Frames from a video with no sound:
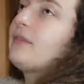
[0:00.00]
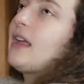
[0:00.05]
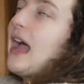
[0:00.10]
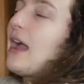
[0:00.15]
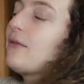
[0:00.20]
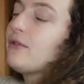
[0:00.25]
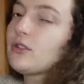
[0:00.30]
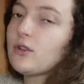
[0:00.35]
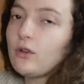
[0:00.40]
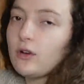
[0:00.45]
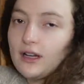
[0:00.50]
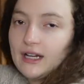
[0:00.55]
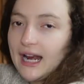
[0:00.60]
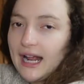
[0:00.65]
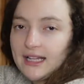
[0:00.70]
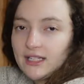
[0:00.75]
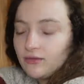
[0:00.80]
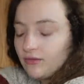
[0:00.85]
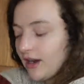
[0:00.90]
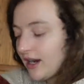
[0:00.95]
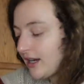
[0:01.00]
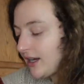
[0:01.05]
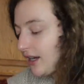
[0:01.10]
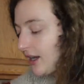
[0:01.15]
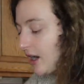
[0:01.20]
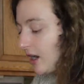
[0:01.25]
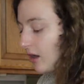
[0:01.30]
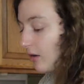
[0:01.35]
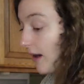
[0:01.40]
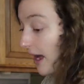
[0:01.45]
I was organized and ready to
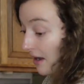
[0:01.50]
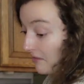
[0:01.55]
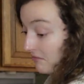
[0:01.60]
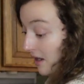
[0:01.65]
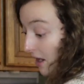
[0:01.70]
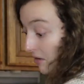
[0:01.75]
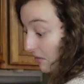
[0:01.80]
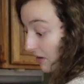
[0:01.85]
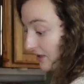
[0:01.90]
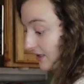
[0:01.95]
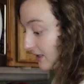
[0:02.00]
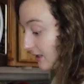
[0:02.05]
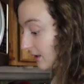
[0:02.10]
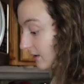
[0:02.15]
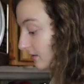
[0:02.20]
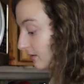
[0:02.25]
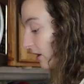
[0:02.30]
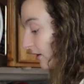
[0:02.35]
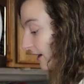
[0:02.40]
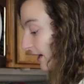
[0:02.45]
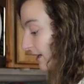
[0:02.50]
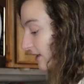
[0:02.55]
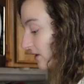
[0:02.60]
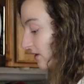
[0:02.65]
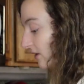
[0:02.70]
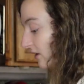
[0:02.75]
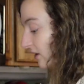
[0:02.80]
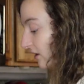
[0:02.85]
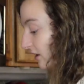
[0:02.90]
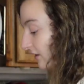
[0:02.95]
go. I wasn't. Okay, so
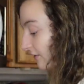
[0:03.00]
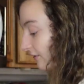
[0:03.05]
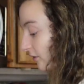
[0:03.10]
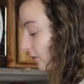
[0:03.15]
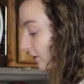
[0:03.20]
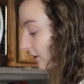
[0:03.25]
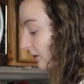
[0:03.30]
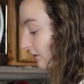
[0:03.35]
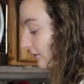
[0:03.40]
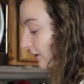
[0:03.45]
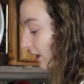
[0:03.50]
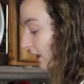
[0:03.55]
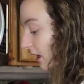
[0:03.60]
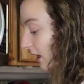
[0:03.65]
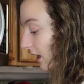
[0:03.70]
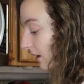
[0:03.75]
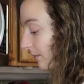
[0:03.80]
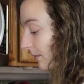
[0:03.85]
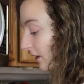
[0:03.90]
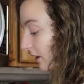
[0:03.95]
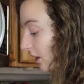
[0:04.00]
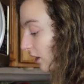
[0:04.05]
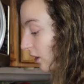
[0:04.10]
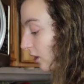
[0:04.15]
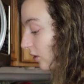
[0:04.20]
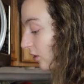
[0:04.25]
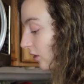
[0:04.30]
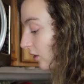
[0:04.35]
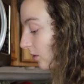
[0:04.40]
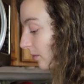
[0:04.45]
they need a fourth of a cup of
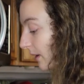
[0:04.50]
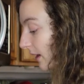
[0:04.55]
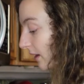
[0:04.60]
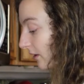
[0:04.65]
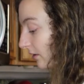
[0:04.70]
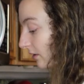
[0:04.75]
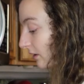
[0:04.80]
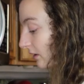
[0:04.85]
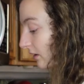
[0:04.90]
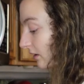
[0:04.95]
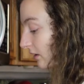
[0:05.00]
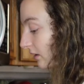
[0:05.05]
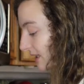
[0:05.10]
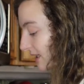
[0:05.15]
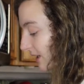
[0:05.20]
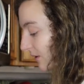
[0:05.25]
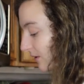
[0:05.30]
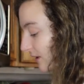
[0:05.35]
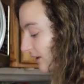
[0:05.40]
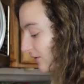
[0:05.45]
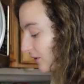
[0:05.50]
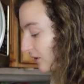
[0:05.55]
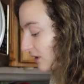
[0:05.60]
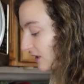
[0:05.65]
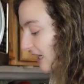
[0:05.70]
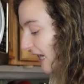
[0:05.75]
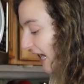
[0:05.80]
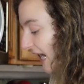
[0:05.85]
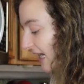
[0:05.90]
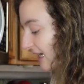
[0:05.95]
cocoa powder. Has anyone ever
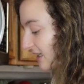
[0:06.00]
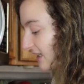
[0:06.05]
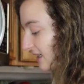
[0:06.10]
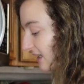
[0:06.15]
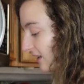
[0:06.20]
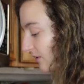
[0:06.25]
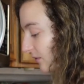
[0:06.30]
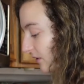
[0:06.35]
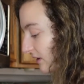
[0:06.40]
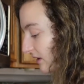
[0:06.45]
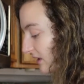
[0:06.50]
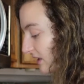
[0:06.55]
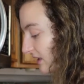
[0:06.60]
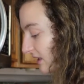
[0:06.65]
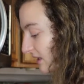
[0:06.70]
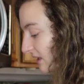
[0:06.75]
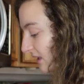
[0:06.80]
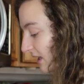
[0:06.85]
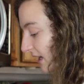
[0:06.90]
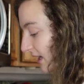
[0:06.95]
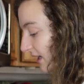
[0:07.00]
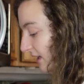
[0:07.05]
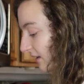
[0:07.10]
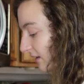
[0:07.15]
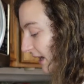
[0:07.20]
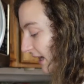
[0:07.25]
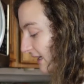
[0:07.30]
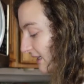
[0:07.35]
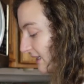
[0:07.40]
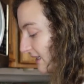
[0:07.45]
tasted what this is like
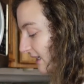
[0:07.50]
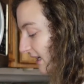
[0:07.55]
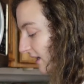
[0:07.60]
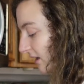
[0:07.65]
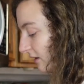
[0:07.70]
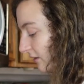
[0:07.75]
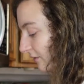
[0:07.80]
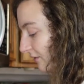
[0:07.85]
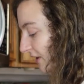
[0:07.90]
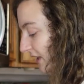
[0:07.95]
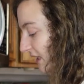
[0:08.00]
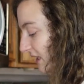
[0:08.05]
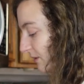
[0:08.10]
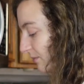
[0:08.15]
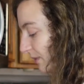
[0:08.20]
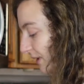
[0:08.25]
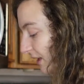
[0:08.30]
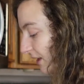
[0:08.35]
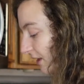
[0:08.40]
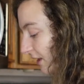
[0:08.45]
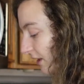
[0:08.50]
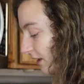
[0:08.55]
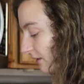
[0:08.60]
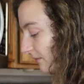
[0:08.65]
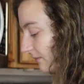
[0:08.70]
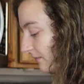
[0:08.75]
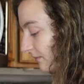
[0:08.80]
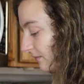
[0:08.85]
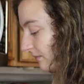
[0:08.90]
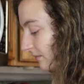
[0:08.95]
by itself? It's bitter.
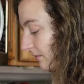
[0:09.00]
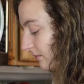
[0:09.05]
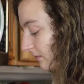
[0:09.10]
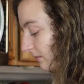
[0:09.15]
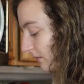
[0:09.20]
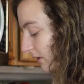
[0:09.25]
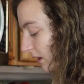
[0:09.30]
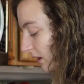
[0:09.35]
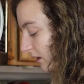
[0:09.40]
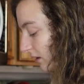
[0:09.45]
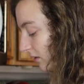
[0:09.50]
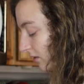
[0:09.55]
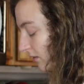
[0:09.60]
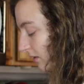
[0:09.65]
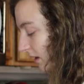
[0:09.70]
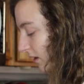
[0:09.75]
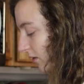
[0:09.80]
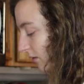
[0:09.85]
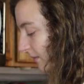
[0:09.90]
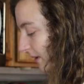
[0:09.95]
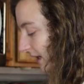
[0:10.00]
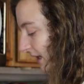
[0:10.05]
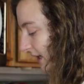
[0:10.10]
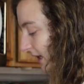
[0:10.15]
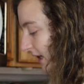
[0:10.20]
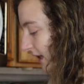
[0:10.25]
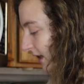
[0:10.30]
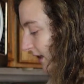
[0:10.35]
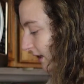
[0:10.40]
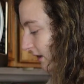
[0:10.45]
Oh my
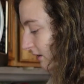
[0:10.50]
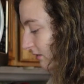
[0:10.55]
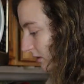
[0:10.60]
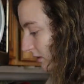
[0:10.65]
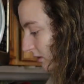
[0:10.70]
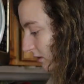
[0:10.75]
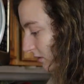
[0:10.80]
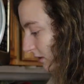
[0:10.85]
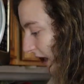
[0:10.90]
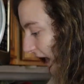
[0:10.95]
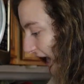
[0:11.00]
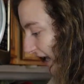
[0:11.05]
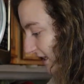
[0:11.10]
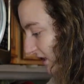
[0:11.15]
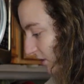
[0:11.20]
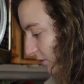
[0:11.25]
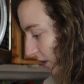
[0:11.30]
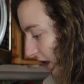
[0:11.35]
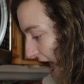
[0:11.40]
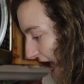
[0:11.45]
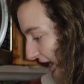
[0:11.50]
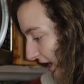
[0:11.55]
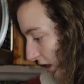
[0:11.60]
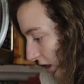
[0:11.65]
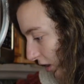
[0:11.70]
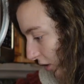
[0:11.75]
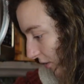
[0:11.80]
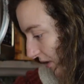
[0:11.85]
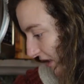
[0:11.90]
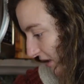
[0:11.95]
god. Dude, I swear I
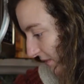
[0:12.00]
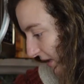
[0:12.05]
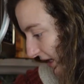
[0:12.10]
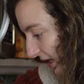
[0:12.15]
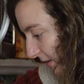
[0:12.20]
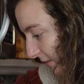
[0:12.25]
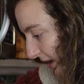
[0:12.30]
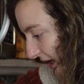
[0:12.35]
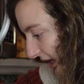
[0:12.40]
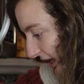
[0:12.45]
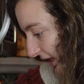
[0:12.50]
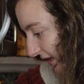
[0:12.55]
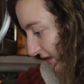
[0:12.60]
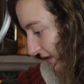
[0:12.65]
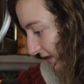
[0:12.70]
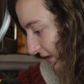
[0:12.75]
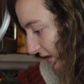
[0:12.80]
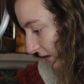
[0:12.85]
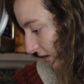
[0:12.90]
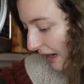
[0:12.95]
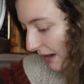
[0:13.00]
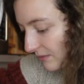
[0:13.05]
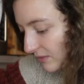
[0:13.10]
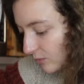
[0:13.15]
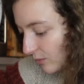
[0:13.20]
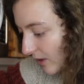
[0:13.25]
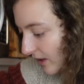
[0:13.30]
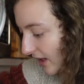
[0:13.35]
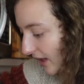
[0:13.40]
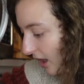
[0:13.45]
always make a mess. I'm
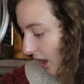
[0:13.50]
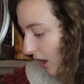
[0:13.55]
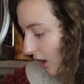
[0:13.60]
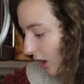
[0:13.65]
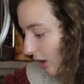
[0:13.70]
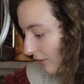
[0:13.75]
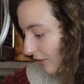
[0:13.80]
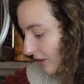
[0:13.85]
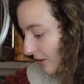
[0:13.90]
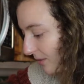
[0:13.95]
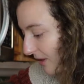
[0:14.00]
spilling all over the